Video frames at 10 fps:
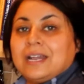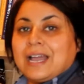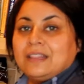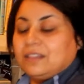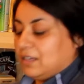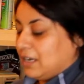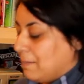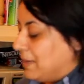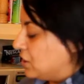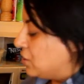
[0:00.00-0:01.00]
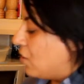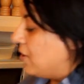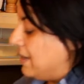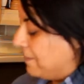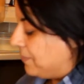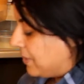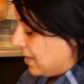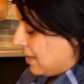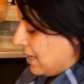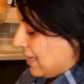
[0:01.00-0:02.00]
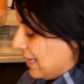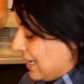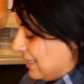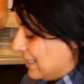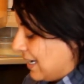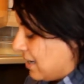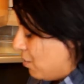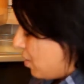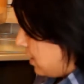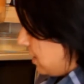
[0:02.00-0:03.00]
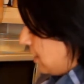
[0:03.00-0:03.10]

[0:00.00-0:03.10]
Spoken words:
and the dhania mixture on it. Get the second one,